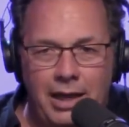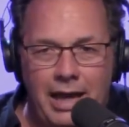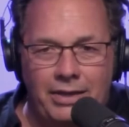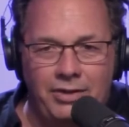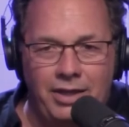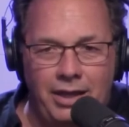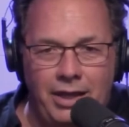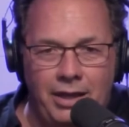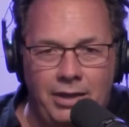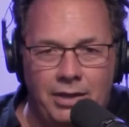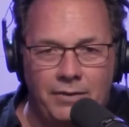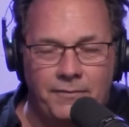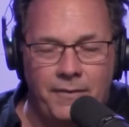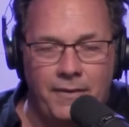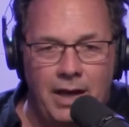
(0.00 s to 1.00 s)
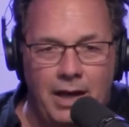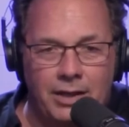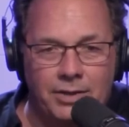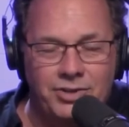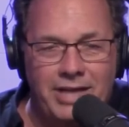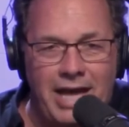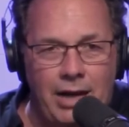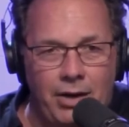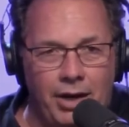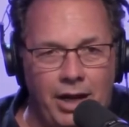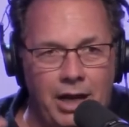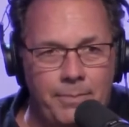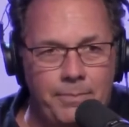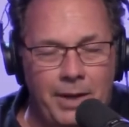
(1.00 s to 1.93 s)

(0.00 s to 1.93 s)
at the end of Saturday.